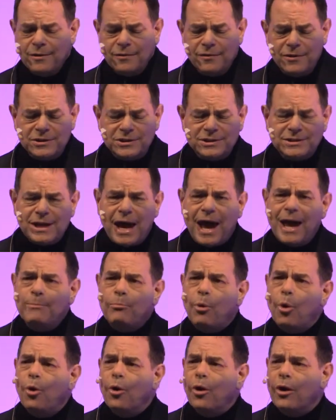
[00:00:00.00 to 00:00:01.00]
The
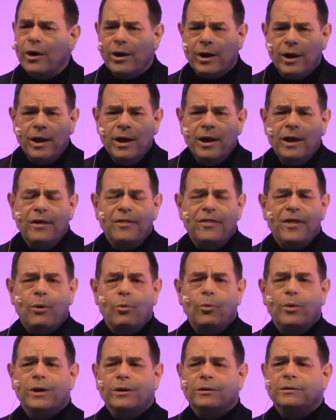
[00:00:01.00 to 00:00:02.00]
cyborg that
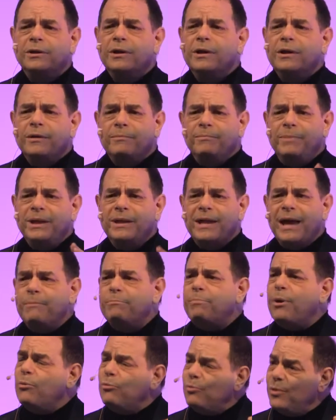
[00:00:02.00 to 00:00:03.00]
will be that.
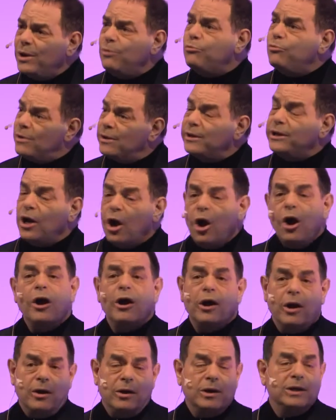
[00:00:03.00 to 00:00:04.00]
But we really
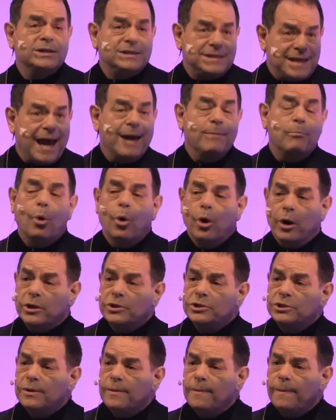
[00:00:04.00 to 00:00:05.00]
are
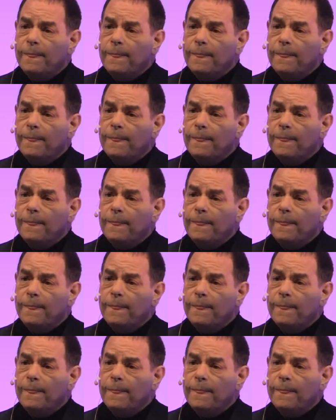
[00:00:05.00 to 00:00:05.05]
cyborgs.